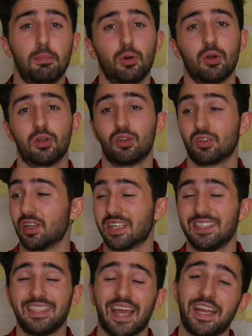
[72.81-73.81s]
book
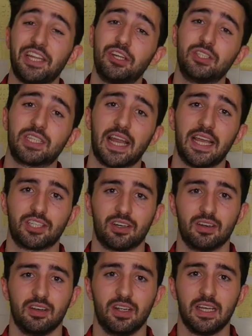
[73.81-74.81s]
like 10 years
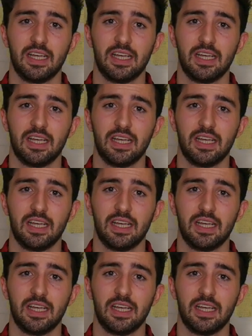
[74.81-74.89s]
later.